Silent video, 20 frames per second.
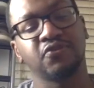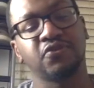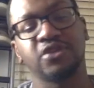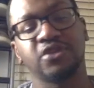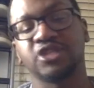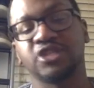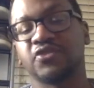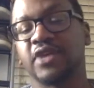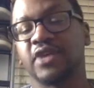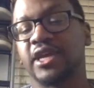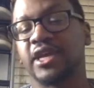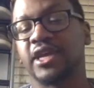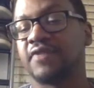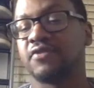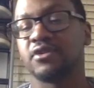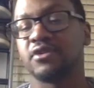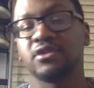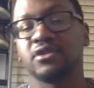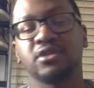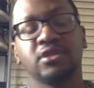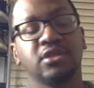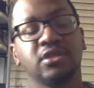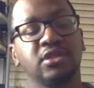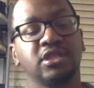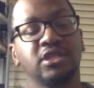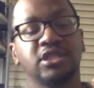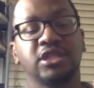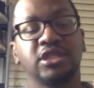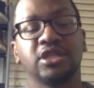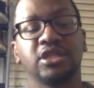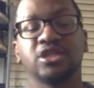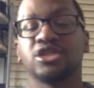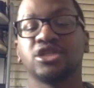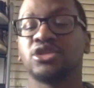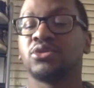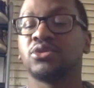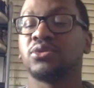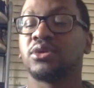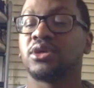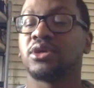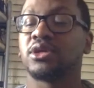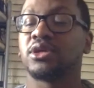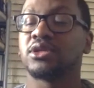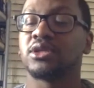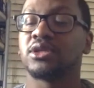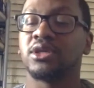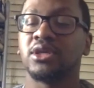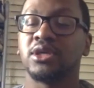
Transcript: French Fry Heavens, sneaker stores,